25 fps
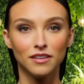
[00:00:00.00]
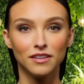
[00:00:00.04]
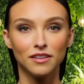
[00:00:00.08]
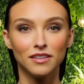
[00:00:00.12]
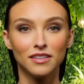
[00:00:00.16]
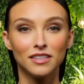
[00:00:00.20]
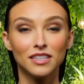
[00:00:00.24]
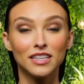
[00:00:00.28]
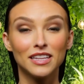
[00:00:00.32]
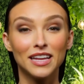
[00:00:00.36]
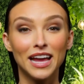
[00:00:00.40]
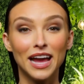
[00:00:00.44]

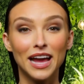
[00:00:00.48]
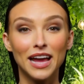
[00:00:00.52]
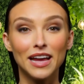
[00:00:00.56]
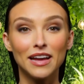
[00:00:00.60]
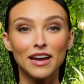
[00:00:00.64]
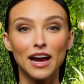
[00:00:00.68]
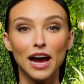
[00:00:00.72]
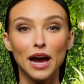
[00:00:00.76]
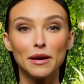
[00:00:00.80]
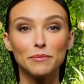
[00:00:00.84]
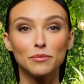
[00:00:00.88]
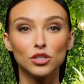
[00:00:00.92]
Today,
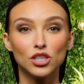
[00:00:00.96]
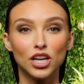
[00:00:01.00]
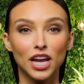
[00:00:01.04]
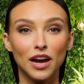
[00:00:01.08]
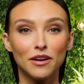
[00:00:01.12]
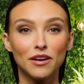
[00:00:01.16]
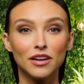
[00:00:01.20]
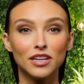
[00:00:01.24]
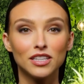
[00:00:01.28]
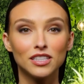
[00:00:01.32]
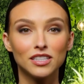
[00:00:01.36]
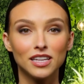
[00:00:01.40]
I'm
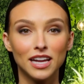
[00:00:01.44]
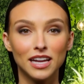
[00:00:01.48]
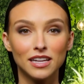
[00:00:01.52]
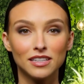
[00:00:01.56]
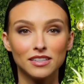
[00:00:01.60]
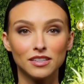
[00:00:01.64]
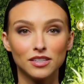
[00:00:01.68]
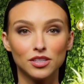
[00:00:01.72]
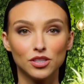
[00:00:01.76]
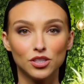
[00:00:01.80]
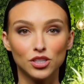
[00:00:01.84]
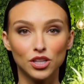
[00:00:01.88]
sharing
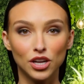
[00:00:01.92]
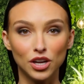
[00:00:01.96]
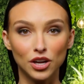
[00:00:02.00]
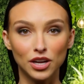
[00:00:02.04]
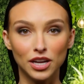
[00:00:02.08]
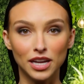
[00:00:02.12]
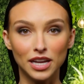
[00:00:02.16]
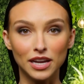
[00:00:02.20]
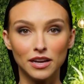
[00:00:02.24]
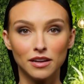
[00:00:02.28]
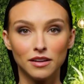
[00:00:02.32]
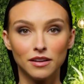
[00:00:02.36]
Stacey's
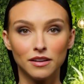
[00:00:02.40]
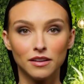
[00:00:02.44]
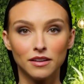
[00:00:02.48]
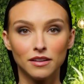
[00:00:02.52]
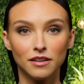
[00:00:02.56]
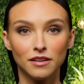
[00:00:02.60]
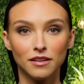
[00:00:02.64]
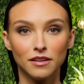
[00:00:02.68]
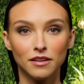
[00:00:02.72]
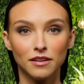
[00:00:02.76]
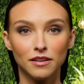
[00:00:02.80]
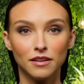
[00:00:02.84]
journey,
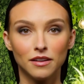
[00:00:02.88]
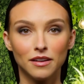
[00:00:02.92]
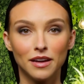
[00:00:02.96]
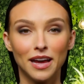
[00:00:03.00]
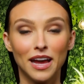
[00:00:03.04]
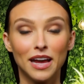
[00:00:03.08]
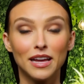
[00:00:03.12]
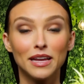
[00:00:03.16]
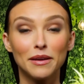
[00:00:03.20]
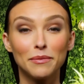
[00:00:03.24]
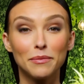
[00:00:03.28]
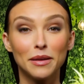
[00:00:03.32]

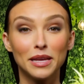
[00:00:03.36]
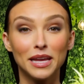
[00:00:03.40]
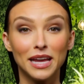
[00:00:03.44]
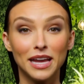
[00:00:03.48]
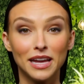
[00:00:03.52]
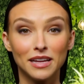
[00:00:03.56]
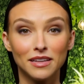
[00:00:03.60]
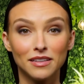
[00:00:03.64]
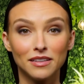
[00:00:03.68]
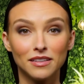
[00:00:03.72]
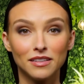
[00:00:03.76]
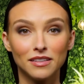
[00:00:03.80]
and it
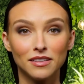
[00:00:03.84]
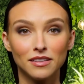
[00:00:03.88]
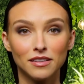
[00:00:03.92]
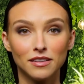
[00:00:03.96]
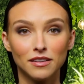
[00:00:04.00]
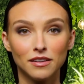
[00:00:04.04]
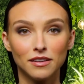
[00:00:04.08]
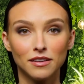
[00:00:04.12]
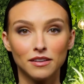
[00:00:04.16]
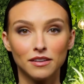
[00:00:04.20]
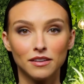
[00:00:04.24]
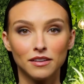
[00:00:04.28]
begins
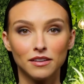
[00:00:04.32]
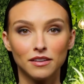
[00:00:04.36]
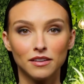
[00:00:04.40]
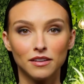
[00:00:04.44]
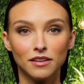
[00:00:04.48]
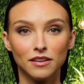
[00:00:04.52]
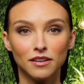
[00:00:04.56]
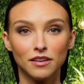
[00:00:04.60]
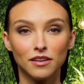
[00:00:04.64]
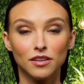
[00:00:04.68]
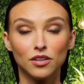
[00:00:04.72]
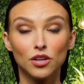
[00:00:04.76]

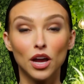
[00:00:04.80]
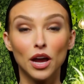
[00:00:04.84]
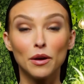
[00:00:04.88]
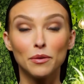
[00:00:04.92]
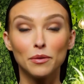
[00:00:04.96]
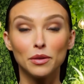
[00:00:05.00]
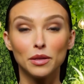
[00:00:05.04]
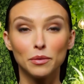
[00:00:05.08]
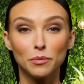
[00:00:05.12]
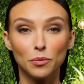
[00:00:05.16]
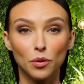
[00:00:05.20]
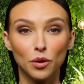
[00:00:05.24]
not
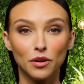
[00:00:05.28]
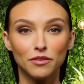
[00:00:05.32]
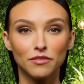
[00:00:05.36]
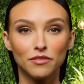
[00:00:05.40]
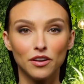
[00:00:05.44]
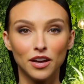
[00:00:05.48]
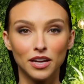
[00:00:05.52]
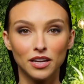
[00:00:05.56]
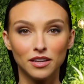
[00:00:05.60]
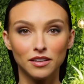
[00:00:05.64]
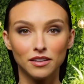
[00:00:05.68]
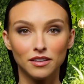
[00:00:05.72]
with a
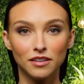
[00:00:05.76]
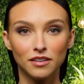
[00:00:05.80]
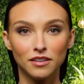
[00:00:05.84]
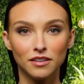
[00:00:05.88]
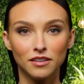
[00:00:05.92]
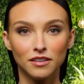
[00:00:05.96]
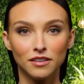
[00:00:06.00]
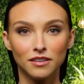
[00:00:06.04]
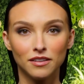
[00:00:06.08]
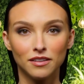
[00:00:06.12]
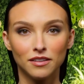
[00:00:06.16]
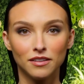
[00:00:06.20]
boyfriend,
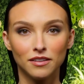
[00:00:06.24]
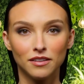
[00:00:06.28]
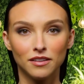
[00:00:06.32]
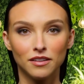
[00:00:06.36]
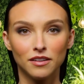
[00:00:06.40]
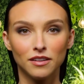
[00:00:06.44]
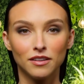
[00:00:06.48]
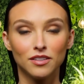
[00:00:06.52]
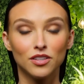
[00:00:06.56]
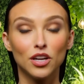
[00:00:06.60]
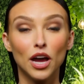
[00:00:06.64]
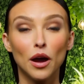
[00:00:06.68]

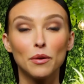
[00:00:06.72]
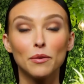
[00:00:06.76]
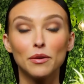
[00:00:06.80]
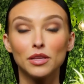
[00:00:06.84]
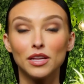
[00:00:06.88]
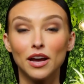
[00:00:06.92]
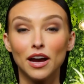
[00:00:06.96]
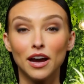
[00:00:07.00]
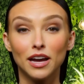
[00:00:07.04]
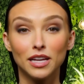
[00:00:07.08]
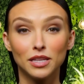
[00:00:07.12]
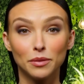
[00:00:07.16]
not with
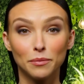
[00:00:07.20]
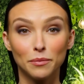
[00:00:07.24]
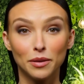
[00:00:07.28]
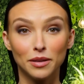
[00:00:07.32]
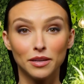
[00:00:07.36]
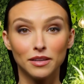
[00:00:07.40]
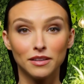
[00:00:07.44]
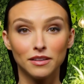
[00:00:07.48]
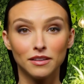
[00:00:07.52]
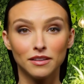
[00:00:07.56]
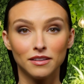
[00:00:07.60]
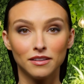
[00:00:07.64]
a
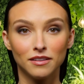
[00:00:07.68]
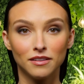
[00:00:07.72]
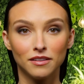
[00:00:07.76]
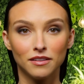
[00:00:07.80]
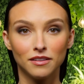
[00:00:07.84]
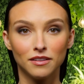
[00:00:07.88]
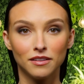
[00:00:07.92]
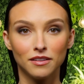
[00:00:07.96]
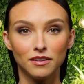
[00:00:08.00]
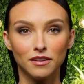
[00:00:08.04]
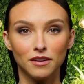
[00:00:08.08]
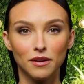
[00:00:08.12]
husband,
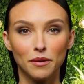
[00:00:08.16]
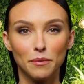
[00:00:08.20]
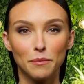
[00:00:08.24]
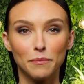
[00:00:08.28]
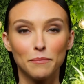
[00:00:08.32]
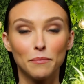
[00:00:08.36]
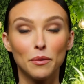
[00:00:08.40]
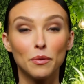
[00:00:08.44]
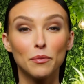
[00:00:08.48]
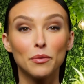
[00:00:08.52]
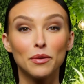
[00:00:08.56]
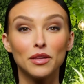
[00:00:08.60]

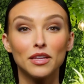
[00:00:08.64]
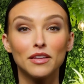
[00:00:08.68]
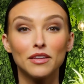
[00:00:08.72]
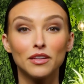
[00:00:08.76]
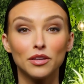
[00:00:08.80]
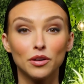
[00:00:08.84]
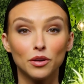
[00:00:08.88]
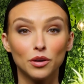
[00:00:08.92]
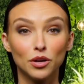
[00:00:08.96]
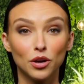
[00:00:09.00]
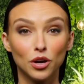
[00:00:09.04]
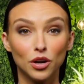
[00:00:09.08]
but with a
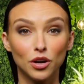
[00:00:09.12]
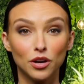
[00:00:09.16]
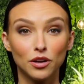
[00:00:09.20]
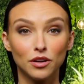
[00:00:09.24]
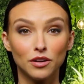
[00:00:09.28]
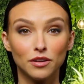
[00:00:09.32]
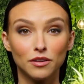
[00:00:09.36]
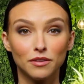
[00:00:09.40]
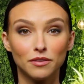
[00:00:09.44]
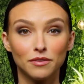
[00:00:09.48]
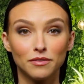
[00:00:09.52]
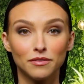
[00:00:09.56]
little girl.